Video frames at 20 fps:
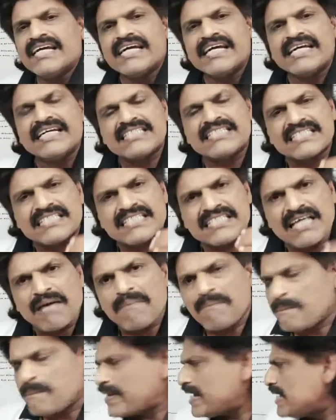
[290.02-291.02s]
It
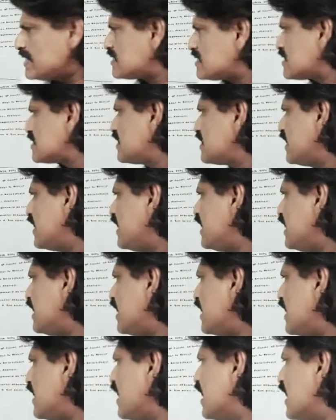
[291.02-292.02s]
separates
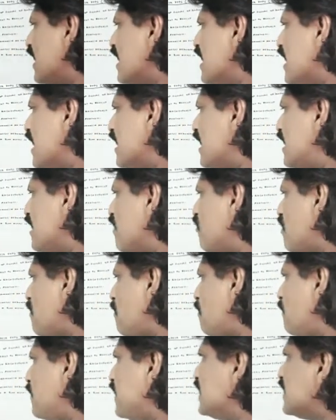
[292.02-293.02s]
the
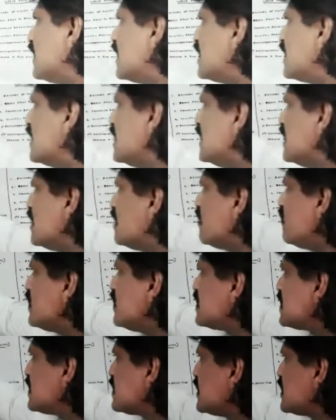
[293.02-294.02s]
developing
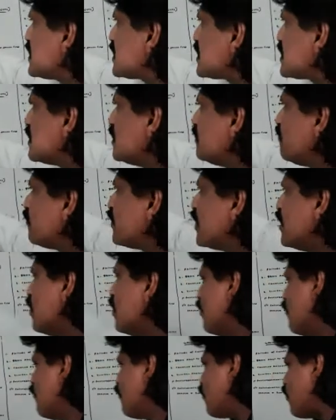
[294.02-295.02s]
nervous system
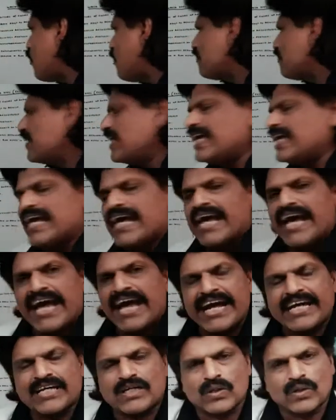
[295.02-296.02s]
from the
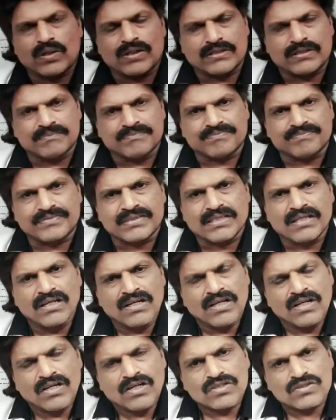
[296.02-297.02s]
ectoderm.
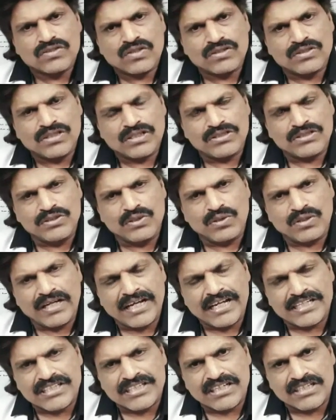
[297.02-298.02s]
So the
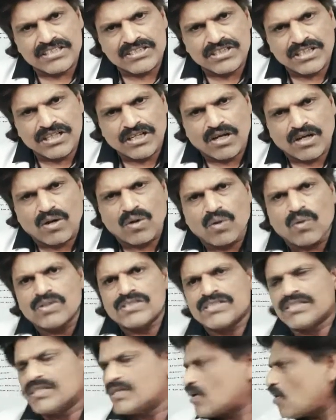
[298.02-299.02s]
neurulation is the
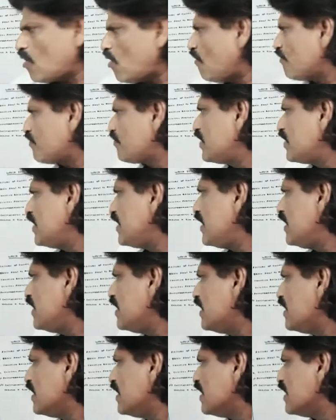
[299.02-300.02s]
closure of
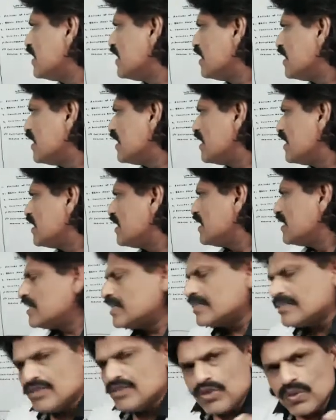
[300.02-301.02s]
the
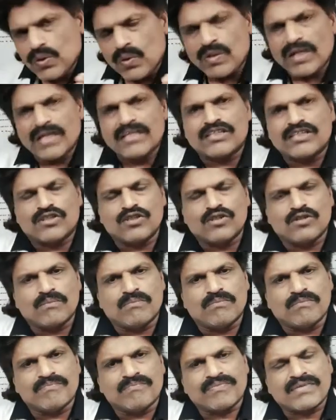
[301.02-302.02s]
neural
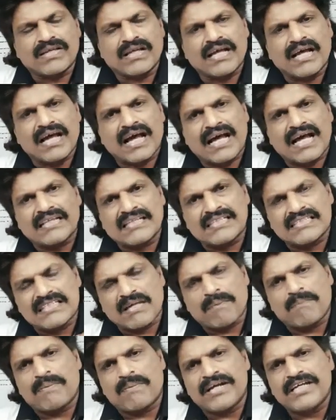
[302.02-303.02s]
tube and the
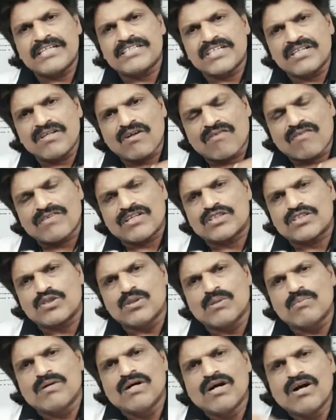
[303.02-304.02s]
separation of the
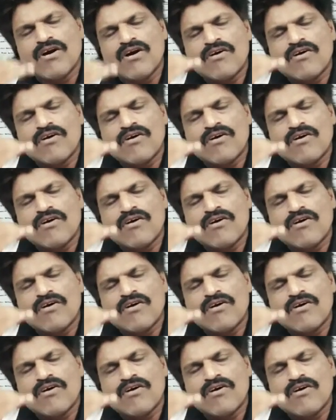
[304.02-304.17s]
tube